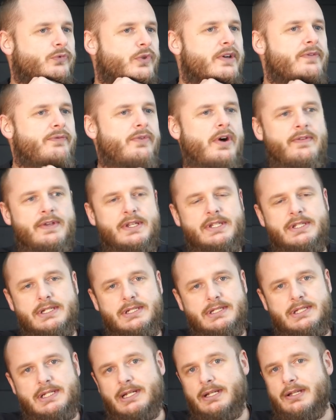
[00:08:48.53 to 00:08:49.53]
Riv
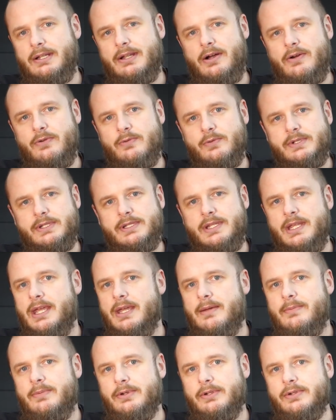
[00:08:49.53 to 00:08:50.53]
obviously didn't know it was
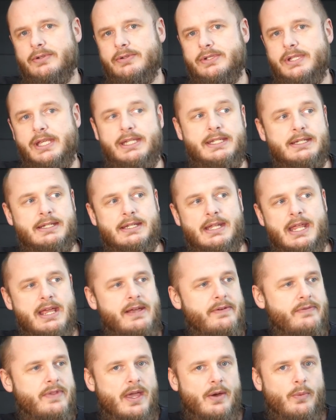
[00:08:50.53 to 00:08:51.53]
there because he didn't
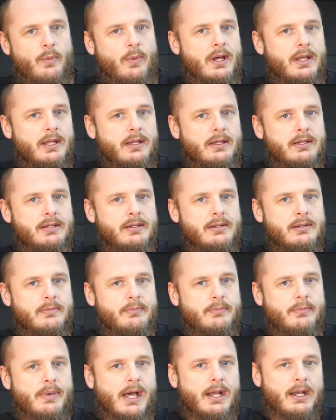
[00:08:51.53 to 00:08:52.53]
have that wind,
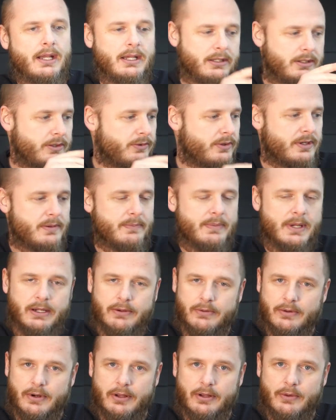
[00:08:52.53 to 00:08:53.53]
but he knew it had
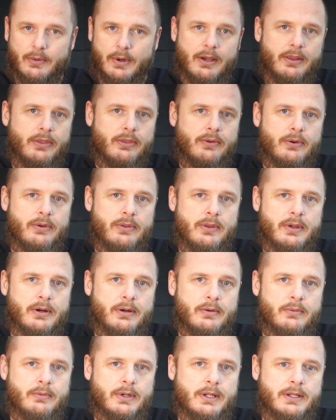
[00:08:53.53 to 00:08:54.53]
been right the way through there
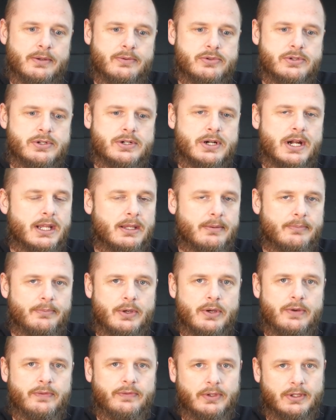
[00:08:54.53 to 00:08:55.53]
and he was tracking
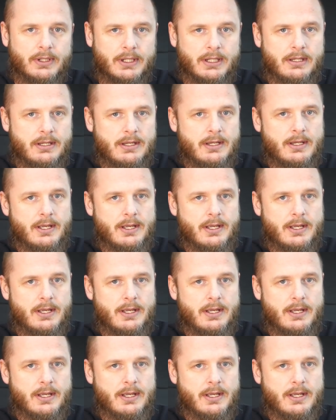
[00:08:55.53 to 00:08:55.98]
perfectly.